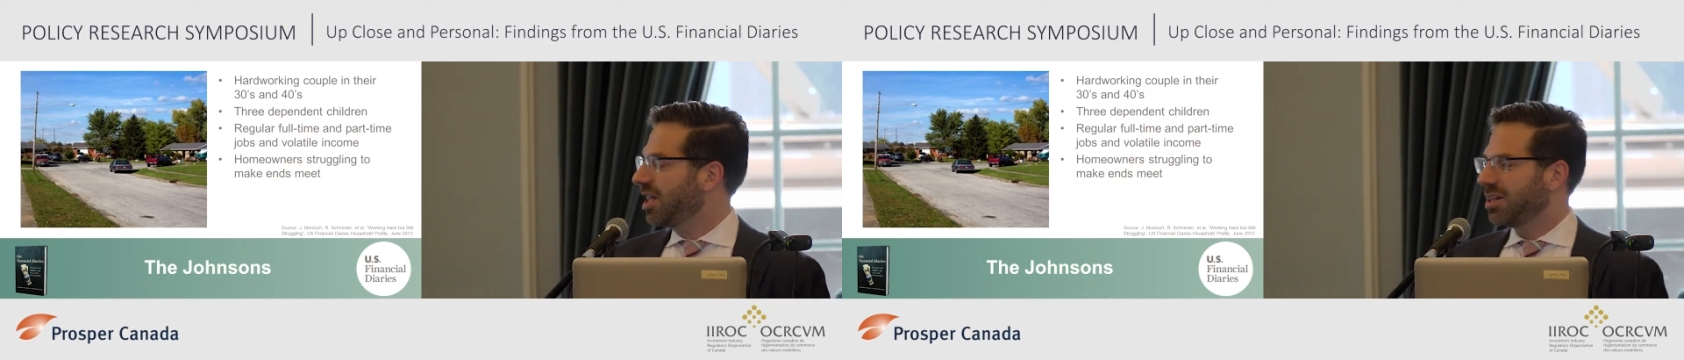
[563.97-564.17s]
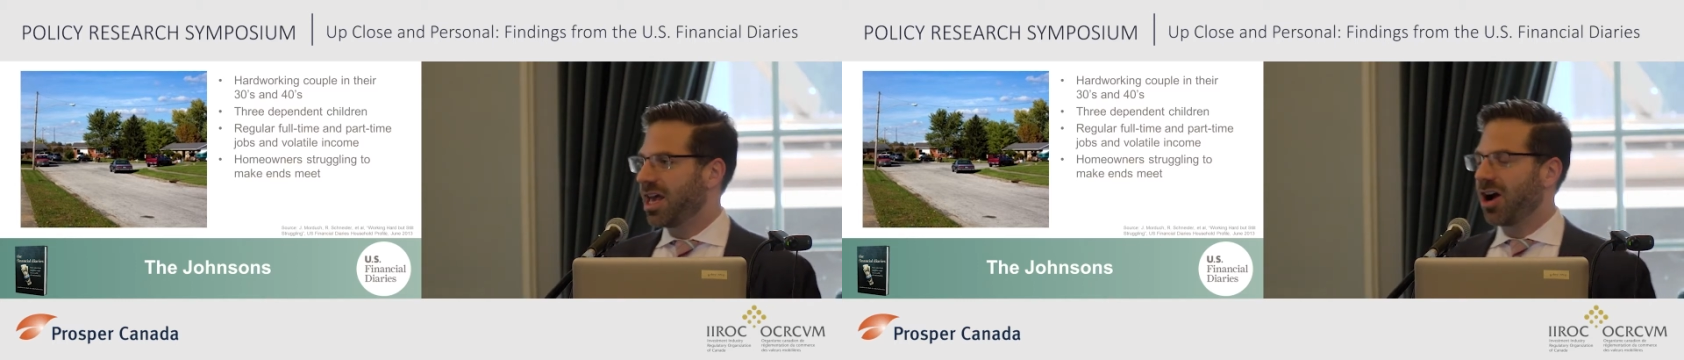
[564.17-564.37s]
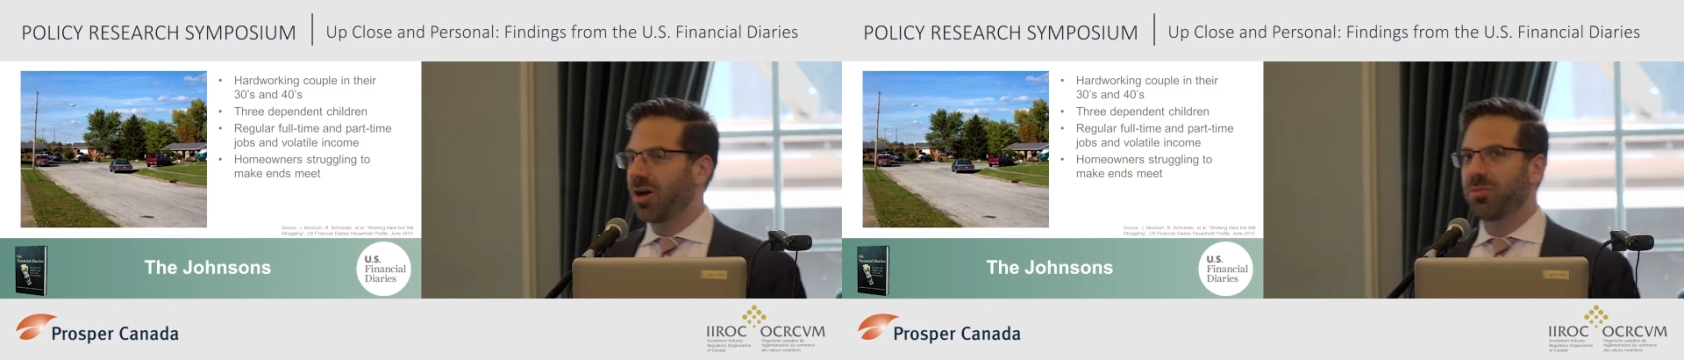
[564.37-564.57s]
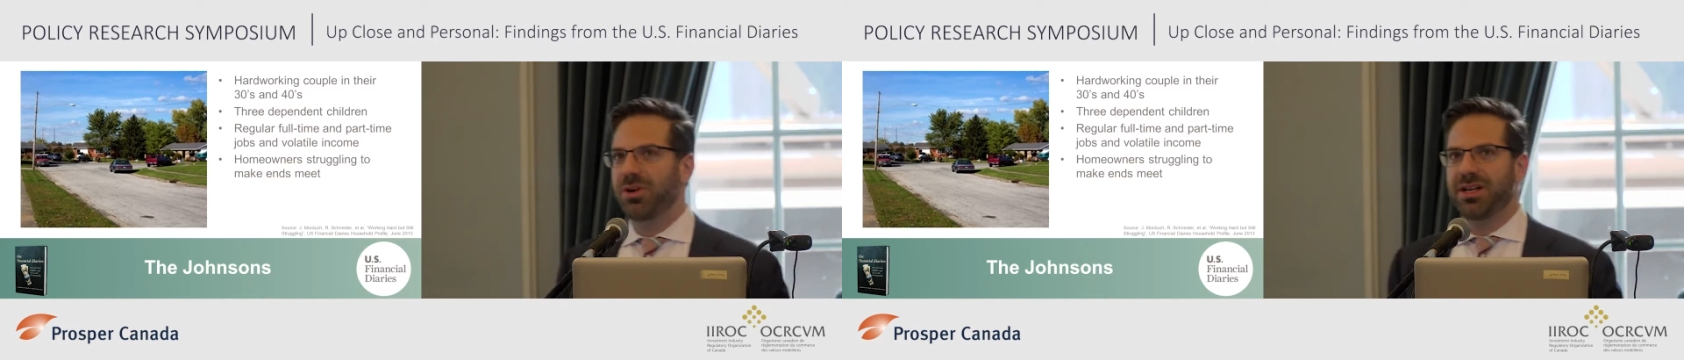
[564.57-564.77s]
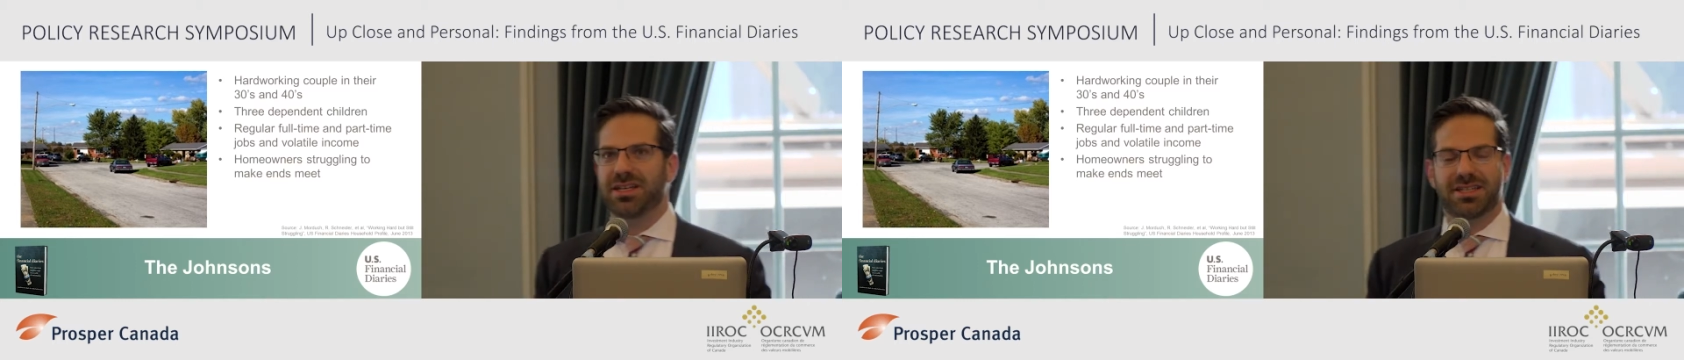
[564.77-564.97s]
They are
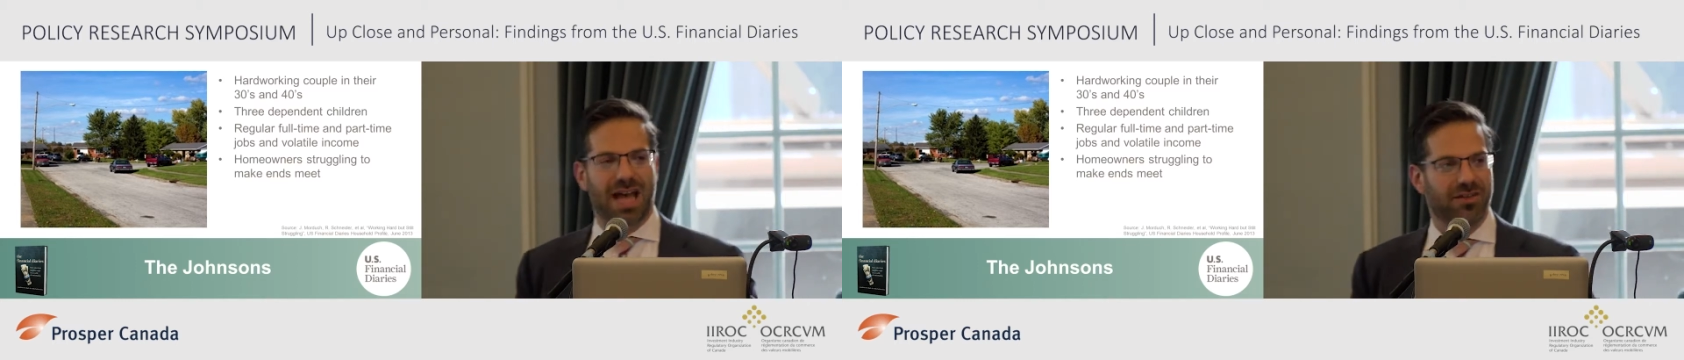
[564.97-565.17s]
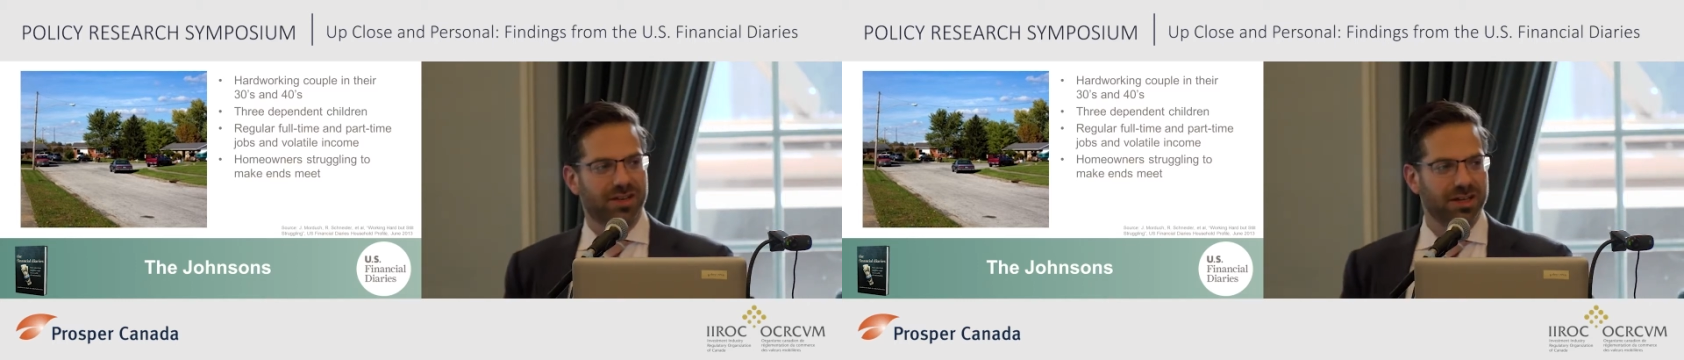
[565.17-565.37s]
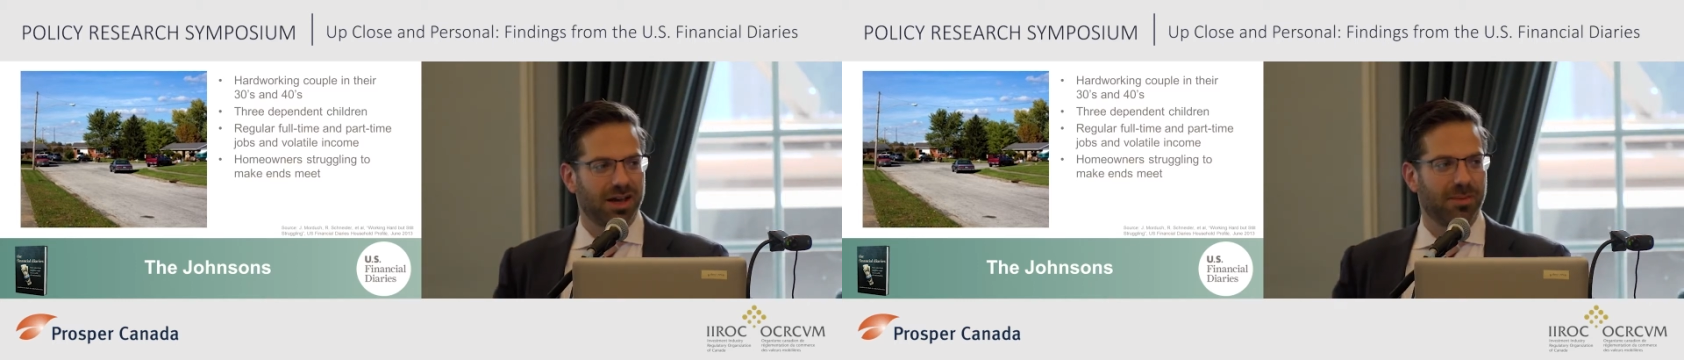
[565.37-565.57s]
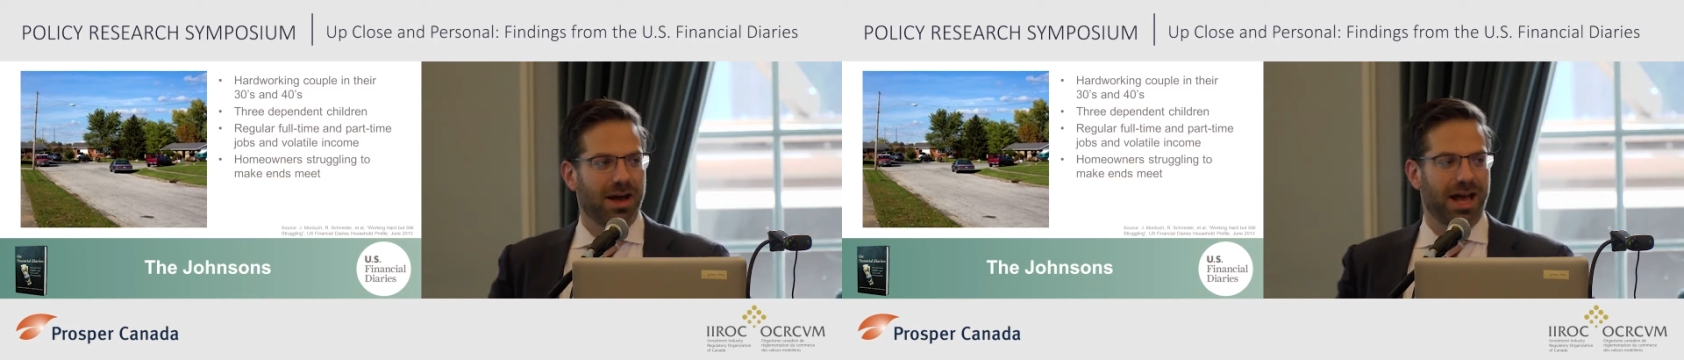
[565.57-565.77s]
pretty savvy about